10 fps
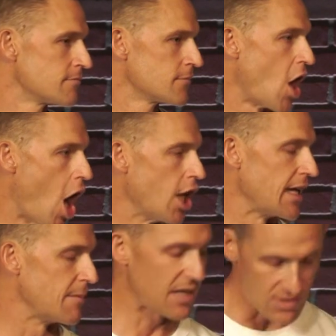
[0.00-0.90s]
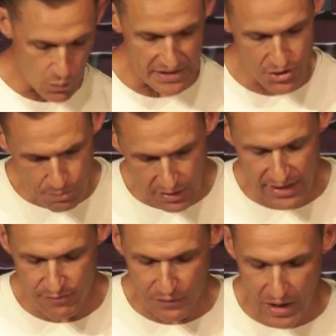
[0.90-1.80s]
All in, because we just
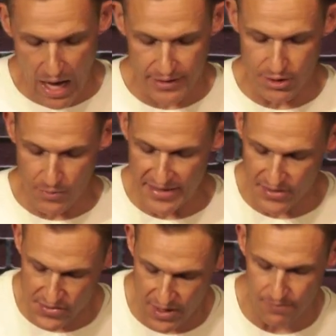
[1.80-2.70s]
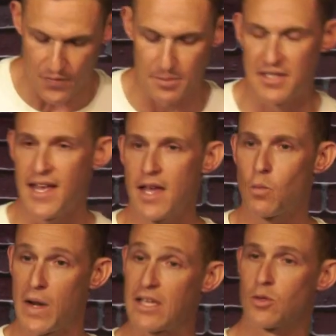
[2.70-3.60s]
believe if God can raise his son from the dead,
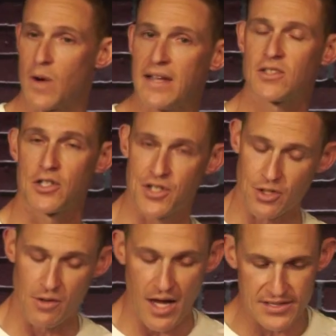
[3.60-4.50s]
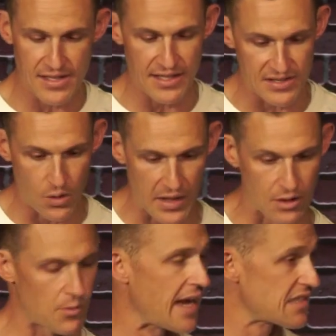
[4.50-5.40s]
we could raise our generosity so we can
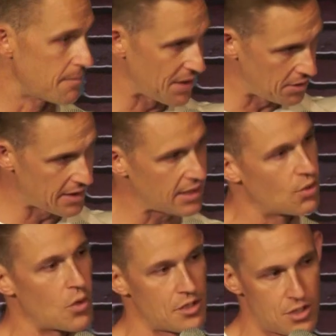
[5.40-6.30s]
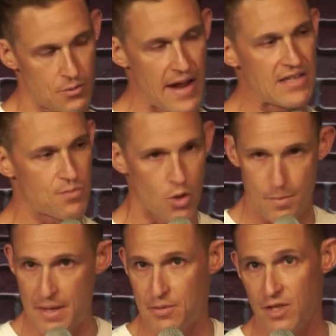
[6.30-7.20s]
raise a building in order to raise more
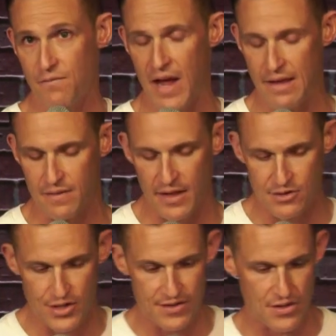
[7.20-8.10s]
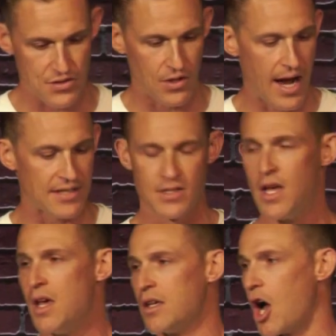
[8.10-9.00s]
people to faith in Jesus Christ.
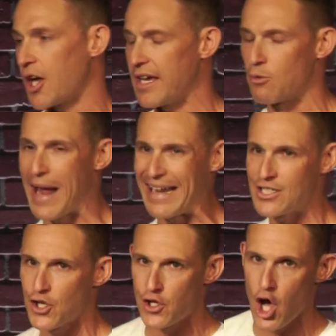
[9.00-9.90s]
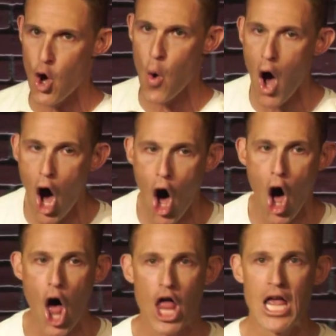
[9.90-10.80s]
Y'all get ready to go
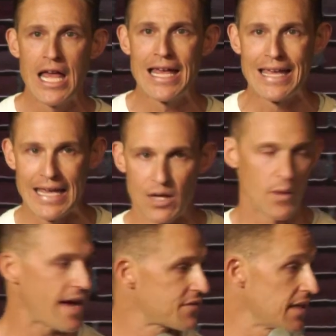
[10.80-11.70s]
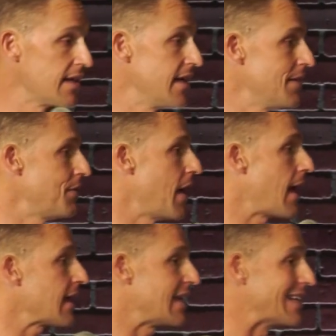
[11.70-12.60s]
all in. We have to live
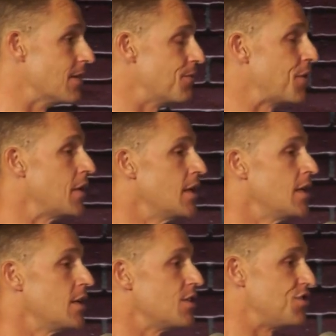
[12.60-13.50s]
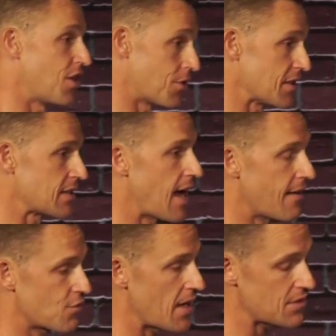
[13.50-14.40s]
and give generous
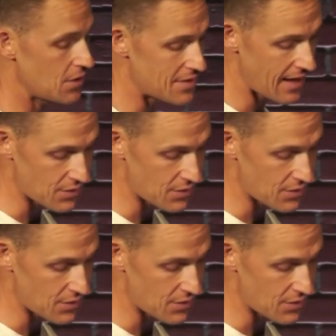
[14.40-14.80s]
lives. Rescue takes